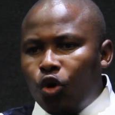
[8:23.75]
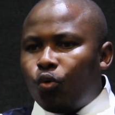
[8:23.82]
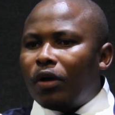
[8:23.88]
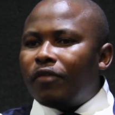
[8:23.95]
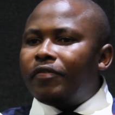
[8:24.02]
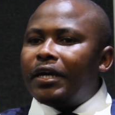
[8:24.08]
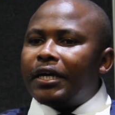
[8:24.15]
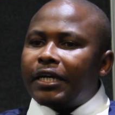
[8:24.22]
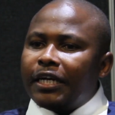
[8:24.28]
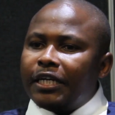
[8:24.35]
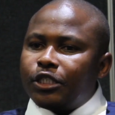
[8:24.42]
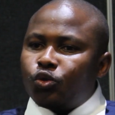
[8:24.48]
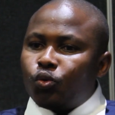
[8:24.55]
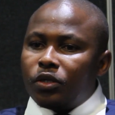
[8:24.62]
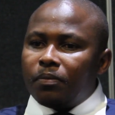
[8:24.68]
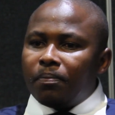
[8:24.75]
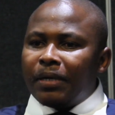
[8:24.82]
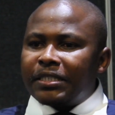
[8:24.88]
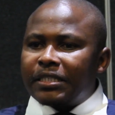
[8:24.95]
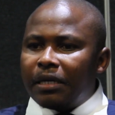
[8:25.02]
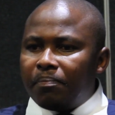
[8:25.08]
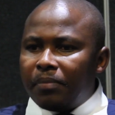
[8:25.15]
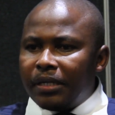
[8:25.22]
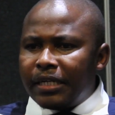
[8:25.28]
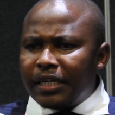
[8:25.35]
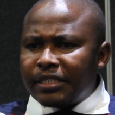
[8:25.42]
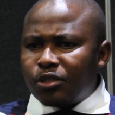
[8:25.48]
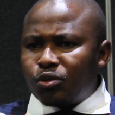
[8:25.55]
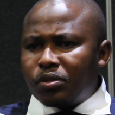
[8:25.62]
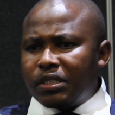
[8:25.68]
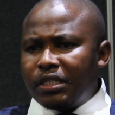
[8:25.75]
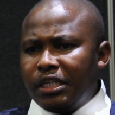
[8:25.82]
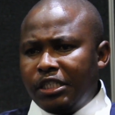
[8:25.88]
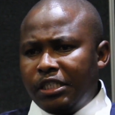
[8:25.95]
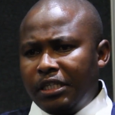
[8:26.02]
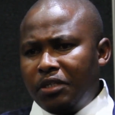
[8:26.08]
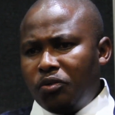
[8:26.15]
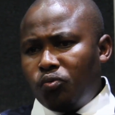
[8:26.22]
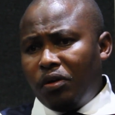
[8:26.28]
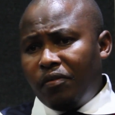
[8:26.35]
We've engaged with Master Builders Association.